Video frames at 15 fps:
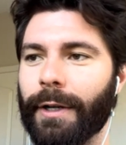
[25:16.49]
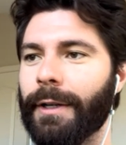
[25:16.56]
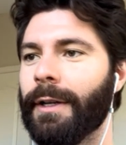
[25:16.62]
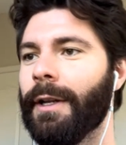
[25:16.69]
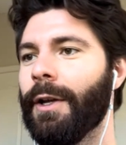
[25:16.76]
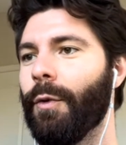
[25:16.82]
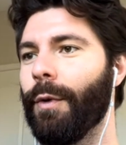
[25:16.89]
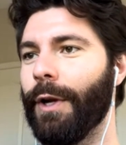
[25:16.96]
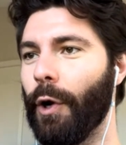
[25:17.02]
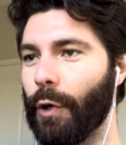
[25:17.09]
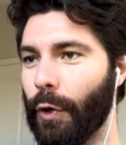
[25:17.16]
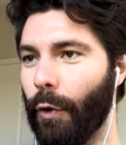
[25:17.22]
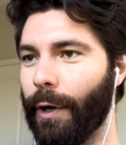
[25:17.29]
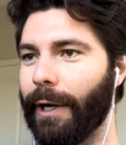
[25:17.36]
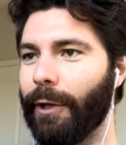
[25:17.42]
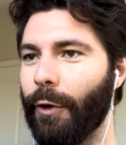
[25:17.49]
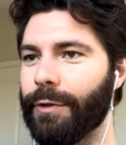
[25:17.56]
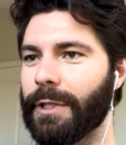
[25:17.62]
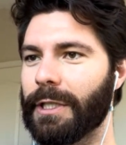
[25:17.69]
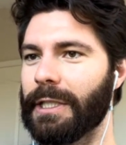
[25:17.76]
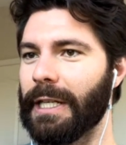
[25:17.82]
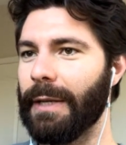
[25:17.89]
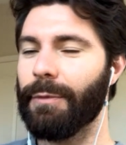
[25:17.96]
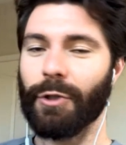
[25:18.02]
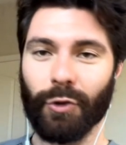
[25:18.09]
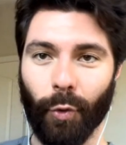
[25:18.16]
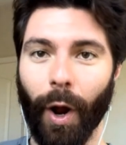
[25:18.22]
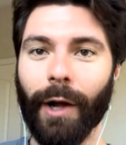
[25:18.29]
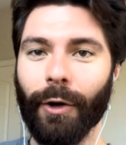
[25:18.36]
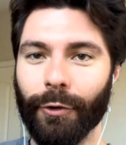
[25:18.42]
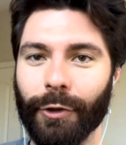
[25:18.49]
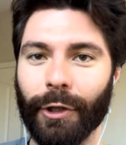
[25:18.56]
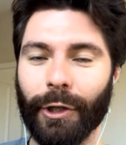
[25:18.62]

and we know Cori Close's team struggled